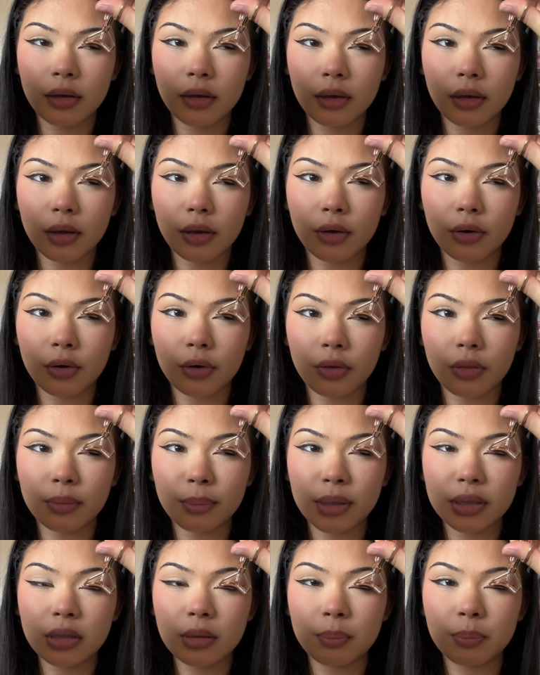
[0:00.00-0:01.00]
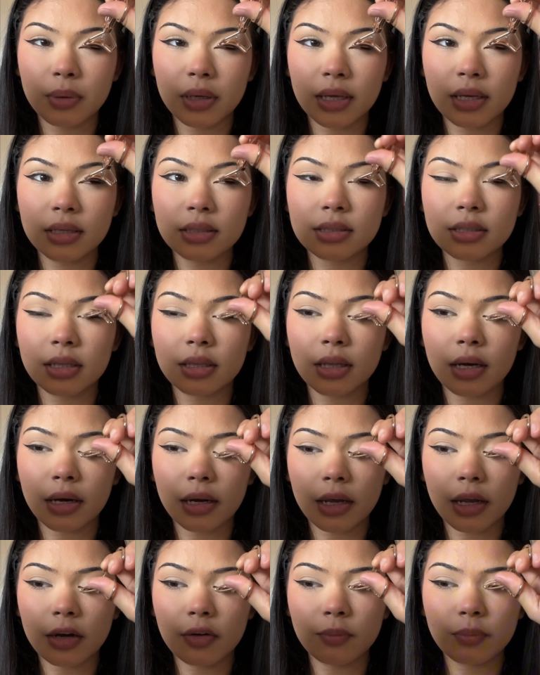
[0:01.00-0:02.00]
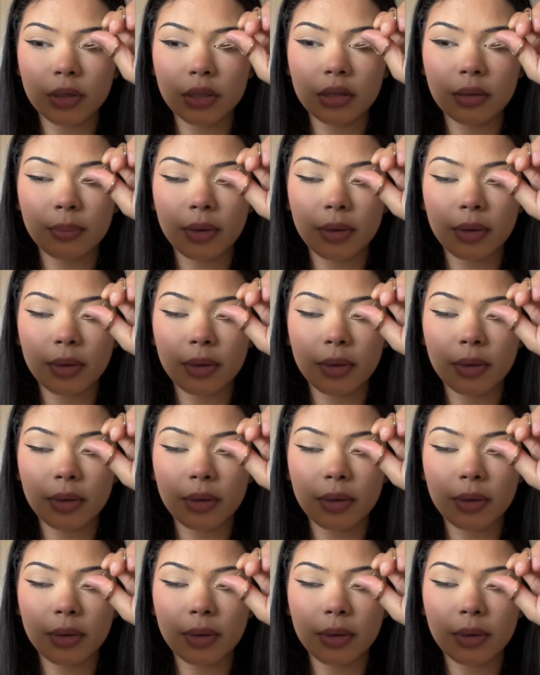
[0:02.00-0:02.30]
I curl them at the base and then I kind of bring them